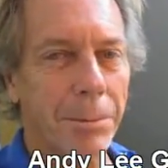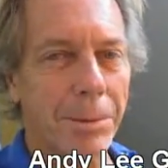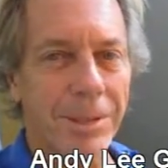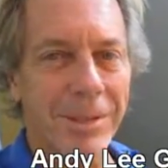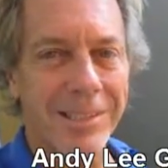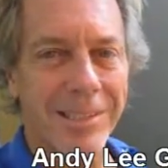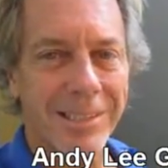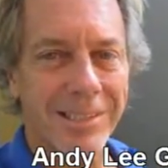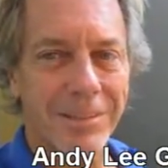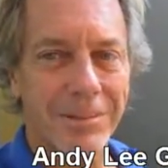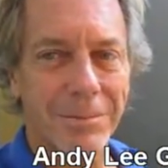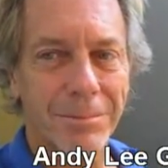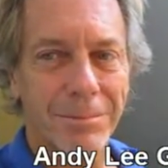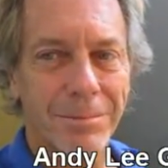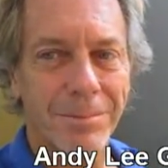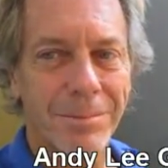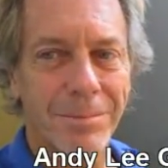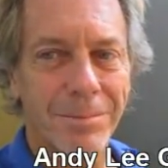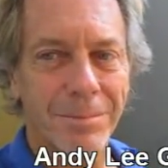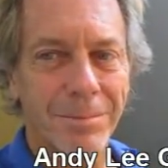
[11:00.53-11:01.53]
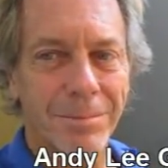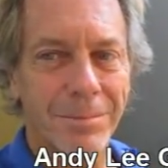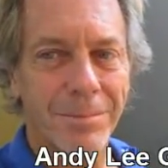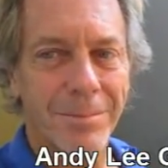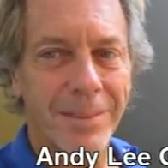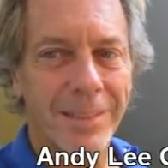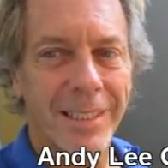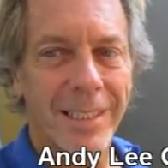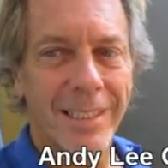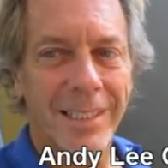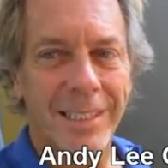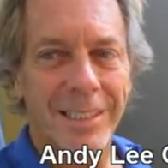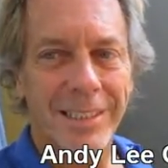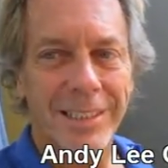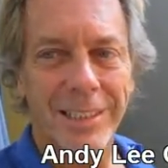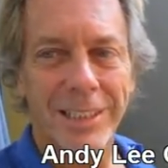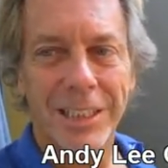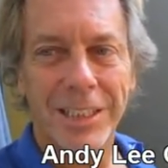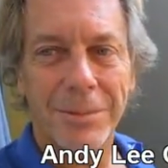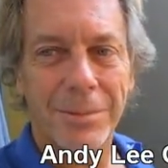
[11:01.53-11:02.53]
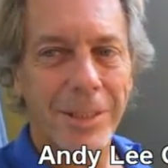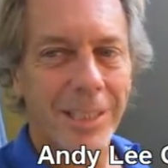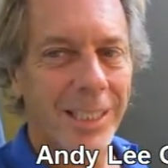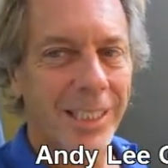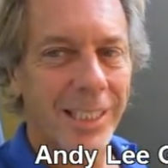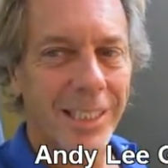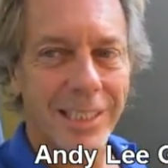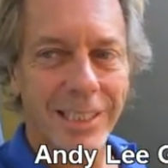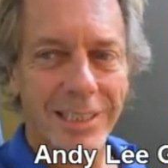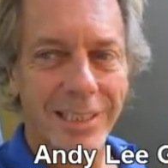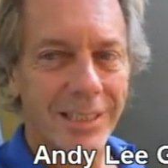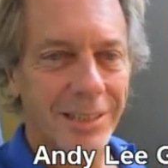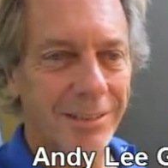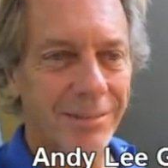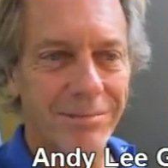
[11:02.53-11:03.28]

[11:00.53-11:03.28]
person. Just because